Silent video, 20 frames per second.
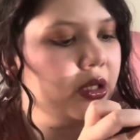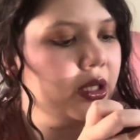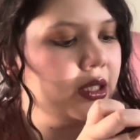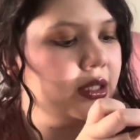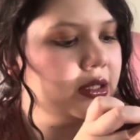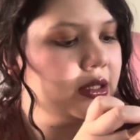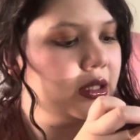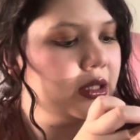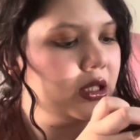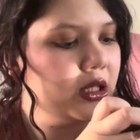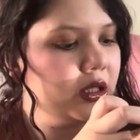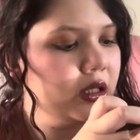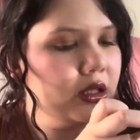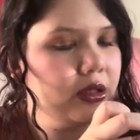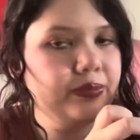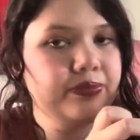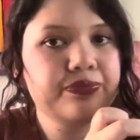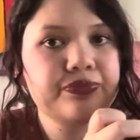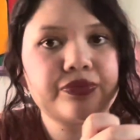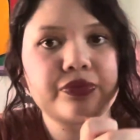as like a
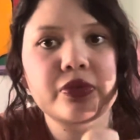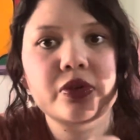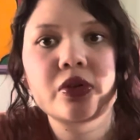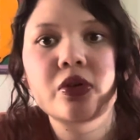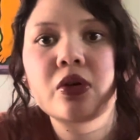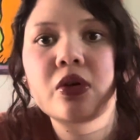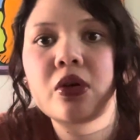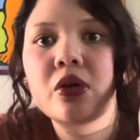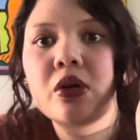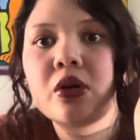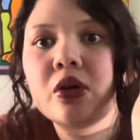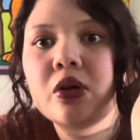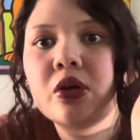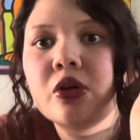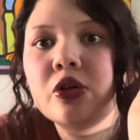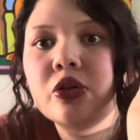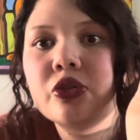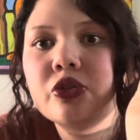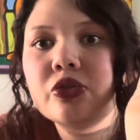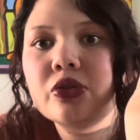
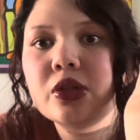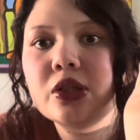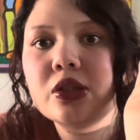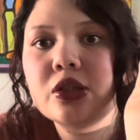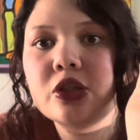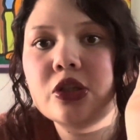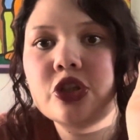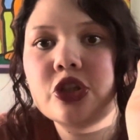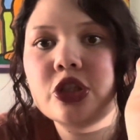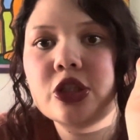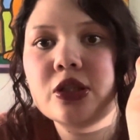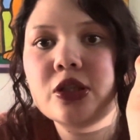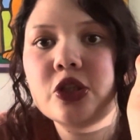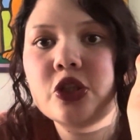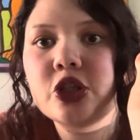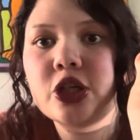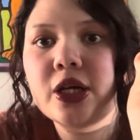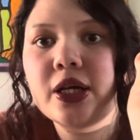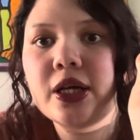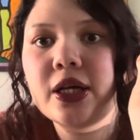transition
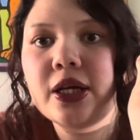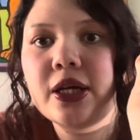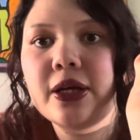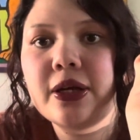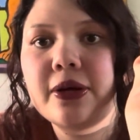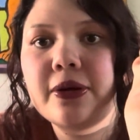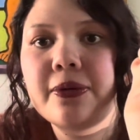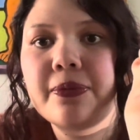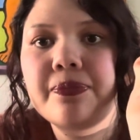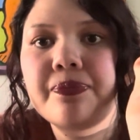shade.